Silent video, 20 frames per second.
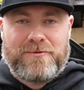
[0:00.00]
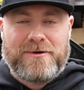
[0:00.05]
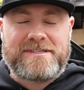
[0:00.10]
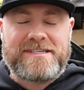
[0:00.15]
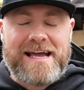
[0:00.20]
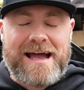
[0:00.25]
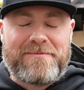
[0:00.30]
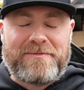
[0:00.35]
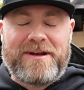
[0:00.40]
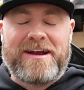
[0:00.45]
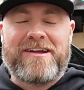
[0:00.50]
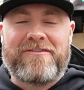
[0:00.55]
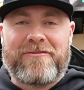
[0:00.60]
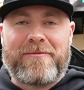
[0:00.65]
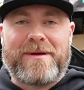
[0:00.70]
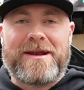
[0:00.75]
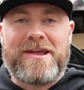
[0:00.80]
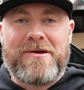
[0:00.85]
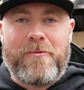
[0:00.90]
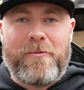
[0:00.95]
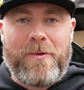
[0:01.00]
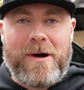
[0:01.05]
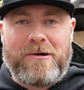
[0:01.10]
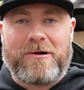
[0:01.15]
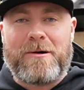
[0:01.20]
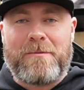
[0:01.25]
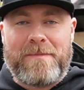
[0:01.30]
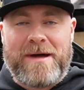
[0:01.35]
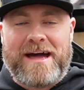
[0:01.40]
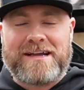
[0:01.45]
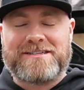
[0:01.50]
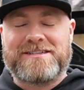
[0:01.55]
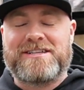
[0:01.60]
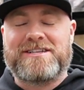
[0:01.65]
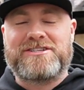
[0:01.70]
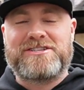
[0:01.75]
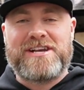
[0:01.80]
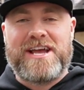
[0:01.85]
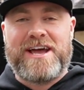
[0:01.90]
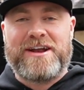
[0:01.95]
What's happening, everybody? Welcome back to the
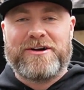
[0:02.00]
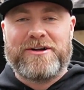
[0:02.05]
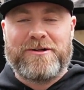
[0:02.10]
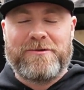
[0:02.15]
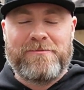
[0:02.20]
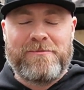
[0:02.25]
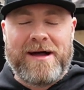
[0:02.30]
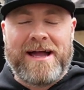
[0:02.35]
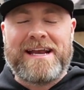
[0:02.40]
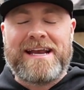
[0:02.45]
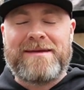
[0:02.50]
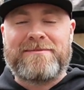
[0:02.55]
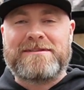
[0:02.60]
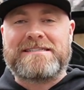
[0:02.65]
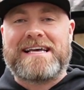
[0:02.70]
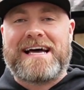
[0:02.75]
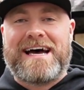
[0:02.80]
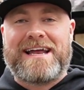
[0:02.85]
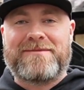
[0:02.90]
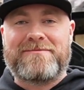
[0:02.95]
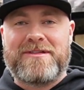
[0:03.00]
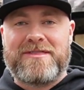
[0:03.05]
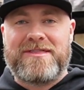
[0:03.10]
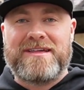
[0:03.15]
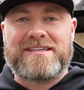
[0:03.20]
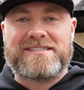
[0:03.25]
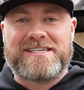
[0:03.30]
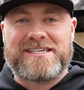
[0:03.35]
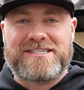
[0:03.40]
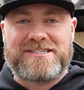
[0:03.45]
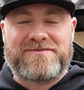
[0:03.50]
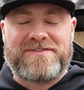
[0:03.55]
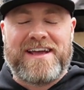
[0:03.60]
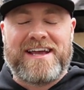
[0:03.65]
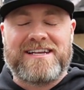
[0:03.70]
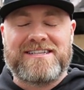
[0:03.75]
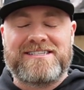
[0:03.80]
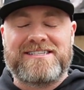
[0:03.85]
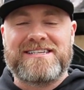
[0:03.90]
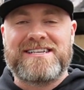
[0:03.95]
channel. My name is Adam, this is
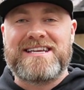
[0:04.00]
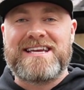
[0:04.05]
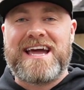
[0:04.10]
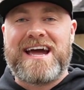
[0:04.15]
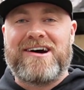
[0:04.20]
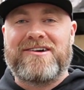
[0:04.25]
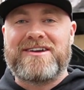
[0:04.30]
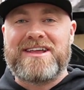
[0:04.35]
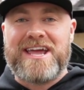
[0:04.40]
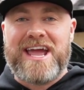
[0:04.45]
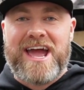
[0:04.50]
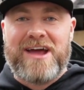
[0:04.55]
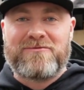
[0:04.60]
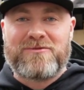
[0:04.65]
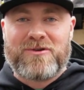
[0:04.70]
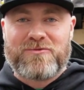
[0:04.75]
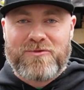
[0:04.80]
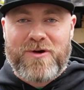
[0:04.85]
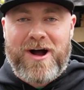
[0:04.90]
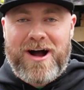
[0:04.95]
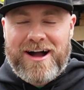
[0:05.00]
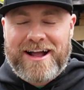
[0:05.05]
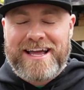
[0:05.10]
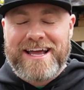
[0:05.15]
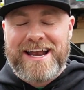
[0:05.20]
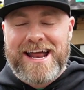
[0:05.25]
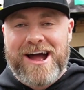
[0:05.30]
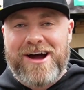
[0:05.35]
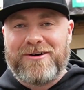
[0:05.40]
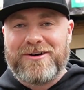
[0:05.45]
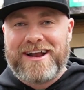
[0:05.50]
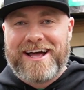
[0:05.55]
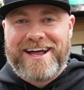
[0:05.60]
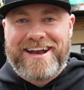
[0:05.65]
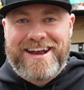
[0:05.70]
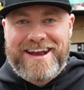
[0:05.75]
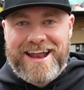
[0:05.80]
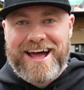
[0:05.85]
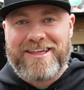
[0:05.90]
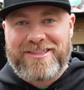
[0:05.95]
Vancity Audi, and we're rocking out
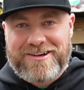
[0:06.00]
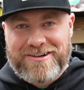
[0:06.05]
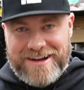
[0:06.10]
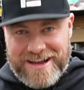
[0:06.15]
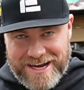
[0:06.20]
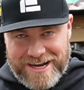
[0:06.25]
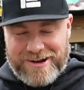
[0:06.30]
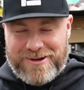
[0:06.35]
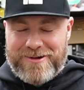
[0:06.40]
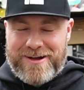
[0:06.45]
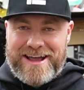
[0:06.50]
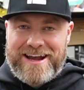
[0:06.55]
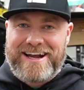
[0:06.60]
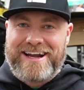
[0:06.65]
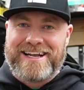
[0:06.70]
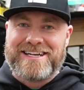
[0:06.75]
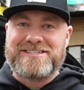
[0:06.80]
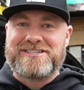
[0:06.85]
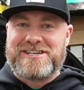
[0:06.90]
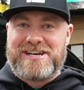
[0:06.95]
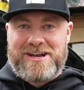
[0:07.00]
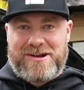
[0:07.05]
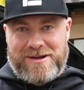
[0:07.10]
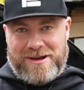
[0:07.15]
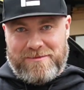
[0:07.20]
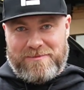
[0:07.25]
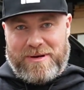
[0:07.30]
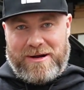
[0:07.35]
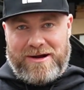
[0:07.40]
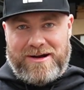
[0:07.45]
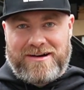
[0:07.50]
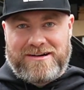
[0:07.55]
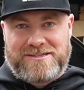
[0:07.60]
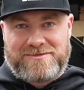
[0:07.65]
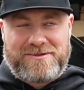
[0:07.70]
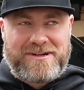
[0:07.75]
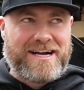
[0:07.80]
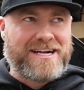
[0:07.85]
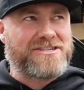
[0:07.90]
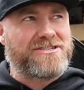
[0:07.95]
another integrated engineering part.
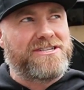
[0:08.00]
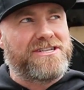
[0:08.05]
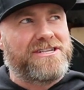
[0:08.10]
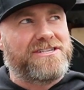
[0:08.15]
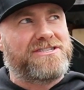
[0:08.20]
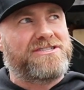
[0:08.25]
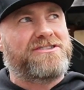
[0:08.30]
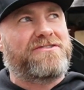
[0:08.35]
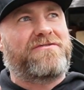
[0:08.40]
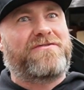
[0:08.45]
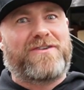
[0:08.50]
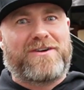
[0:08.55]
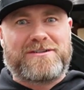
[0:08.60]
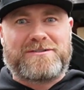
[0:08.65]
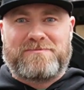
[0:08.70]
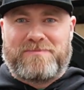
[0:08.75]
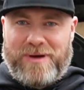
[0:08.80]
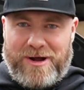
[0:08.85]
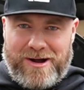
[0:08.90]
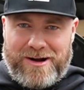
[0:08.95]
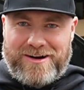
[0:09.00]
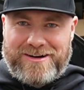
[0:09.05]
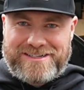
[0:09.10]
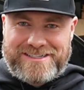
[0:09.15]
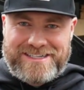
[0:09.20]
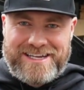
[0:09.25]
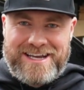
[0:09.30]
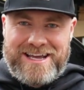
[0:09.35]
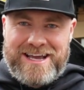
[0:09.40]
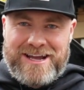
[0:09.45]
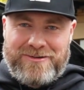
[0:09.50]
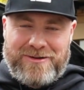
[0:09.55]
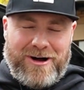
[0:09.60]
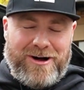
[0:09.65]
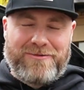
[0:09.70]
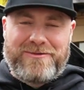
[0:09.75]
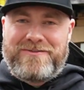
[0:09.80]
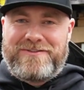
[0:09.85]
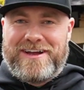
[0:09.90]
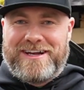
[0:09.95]
Well, actually, this is the first part.
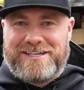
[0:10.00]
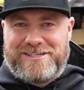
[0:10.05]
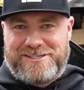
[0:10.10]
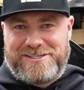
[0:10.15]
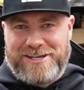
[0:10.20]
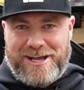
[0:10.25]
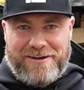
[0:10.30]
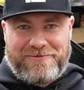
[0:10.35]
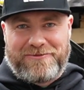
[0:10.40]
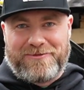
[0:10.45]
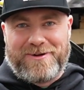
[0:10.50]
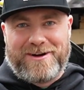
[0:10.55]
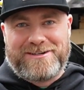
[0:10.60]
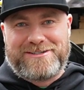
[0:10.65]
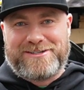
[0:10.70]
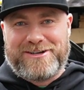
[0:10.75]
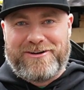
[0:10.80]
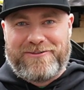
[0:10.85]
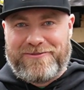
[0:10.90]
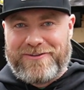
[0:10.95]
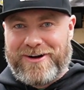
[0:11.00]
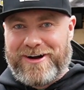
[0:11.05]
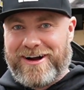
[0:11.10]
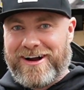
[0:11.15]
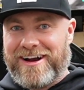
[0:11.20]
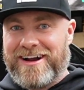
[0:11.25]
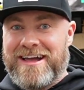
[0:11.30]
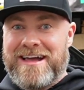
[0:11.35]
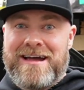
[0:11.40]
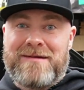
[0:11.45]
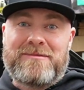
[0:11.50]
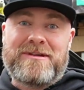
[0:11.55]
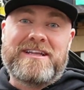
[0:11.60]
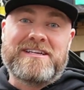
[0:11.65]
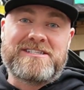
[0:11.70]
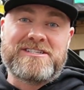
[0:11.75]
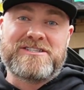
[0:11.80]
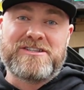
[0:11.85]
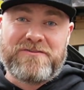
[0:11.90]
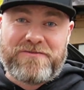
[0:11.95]
All we've done is software so far. But
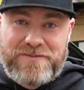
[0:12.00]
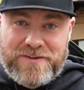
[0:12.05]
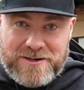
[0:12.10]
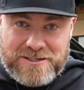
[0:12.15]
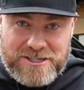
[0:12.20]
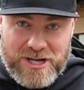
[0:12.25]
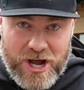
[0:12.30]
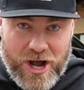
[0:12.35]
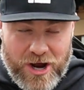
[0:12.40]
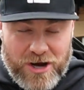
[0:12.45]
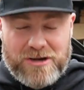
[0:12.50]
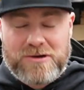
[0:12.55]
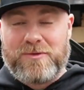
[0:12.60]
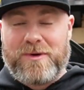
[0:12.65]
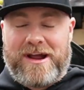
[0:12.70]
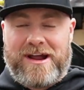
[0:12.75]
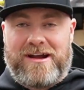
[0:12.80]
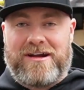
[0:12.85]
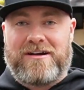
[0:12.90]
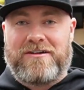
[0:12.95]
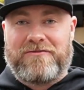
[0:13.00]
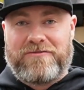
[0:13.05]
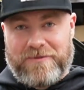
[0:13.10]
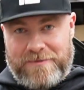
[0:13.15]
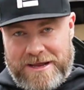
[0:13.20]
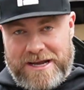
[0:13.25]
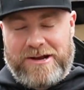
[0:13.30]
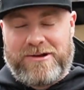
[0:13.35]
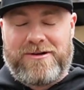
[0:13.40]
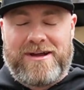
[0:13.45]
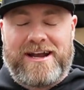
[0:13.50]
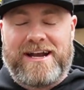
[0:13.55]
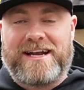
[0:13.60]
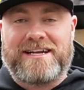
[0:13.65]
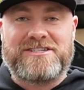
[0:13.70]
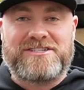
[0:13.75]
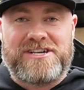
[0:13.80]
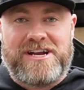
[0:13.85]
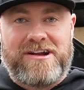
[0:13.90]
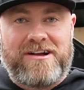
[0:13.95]
this is the first hardware from integrated
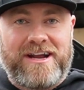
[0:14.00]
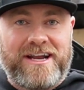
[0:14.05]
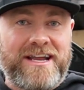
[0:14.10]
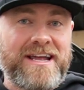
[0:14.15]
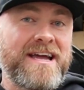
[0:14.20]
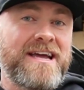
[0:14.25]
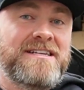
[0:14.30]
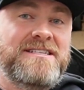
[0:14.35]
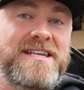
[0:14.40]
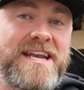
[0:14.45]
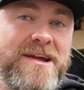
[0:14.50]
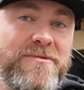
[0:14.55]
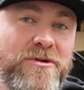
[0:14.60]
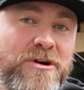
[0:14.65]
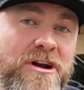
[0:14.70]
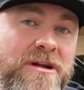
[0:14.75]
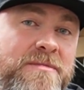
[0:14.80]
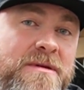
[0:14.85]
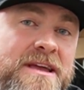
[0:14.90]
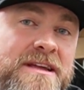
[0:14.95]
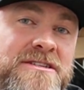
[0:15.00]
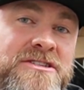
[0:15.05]
engineering. Today, we're gonna be